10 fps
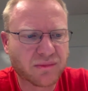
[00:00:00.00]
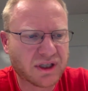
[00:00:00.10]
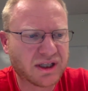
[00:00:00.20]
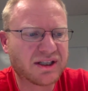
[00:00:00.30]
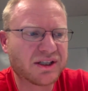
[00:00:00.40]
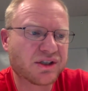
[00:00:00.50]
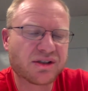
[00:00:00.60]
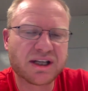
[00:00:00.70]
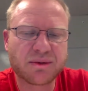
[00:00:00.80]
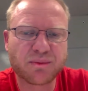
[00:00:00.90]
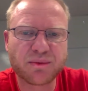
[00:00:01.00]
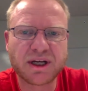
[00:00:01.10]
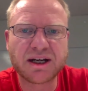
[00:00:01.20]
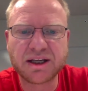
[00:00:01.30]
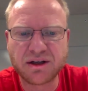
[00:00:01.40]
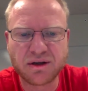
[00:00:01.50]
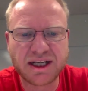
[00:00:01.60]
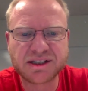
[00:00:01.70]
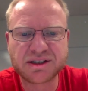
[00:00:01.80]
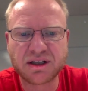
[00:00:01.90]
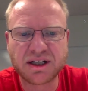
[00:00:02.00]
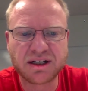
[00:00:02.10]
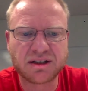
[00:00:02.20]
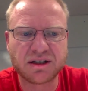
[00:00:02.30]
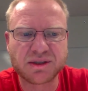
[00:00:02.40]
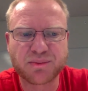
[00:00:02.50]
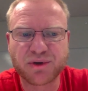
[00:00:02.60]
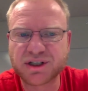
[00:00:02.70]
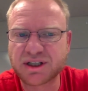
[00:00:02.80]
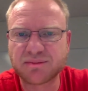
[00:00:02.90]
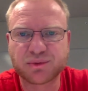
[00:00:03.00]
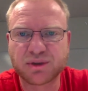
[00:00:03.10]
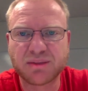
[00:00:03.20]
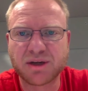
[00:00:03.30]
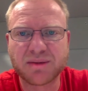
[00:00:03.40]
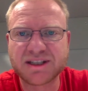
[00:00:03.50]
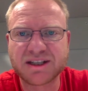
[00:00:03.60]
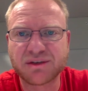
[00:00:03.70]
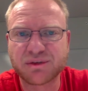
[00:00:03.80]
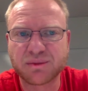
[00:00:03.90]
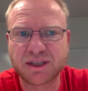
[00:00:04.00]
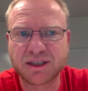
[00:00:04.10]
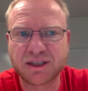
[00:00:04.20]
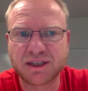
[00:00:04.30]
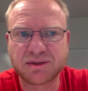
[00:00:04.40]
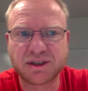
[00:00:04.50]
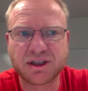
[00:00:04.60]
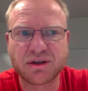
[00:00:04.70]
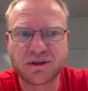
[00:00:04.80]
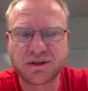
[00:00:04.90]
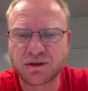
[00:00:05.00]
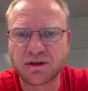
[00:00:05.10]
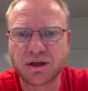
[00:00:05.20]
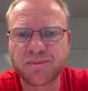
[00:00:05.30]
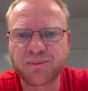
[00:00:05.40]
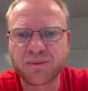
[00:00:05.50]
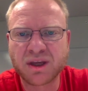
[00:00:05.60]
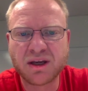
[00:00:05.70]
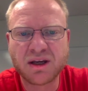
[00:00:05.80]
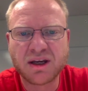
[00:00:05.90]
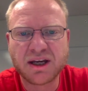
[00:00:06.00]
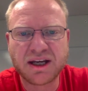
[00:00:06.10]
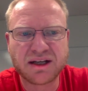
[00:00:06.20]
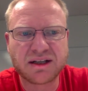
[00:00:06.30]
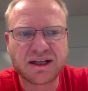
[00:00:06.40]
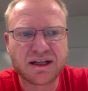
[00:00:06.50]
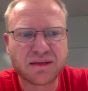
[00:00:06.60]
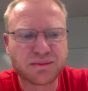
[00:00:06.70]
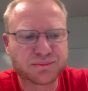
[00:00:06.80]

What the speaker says: In addition to that, I started this project really by myself about a year or so ago, and